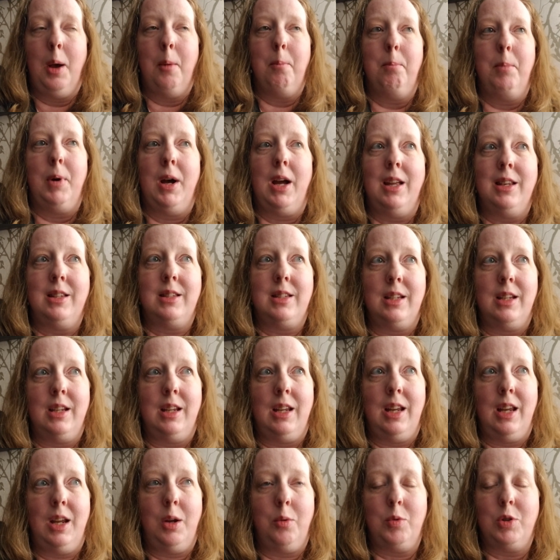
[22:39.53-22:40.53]
but
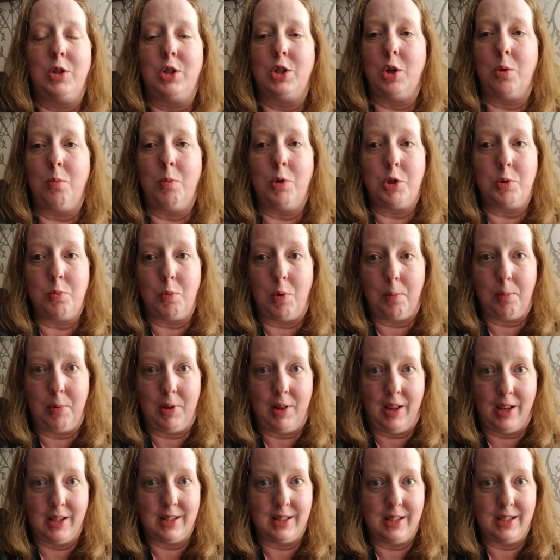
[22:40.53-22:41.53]
it was so much more
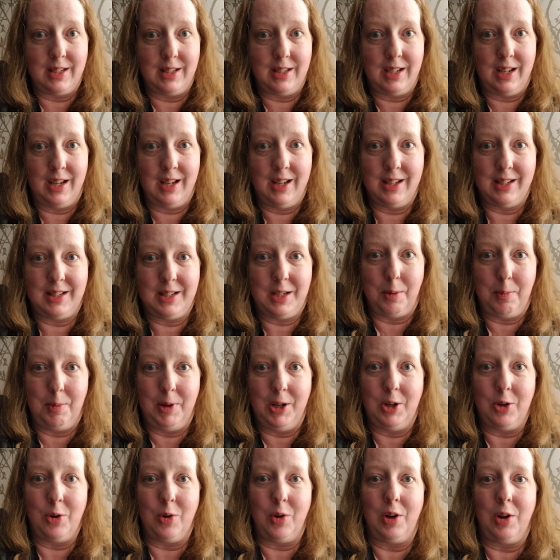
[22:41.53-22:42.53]
pleasant to be
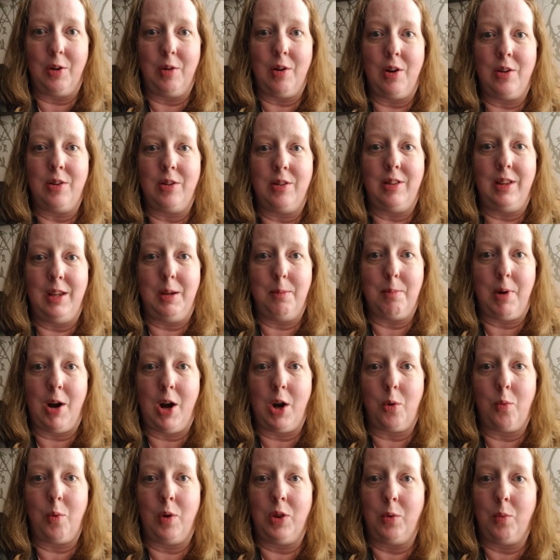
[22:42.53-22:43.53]
going around a theme
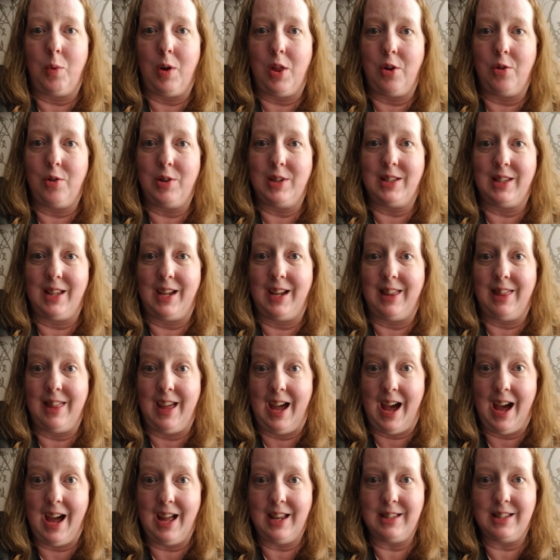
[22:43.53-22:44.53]
park when the weather is like
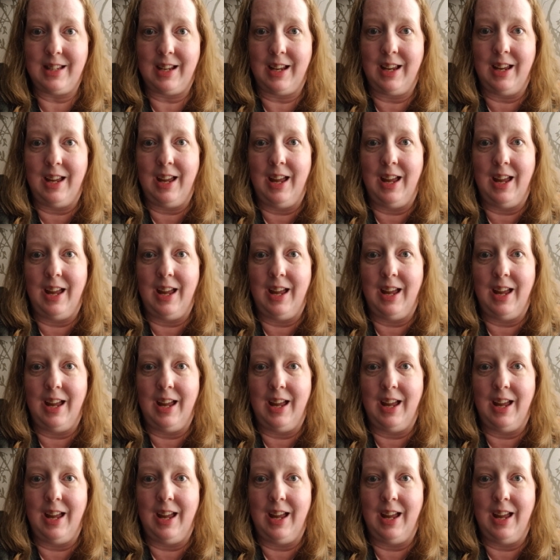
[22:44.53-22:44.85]
that,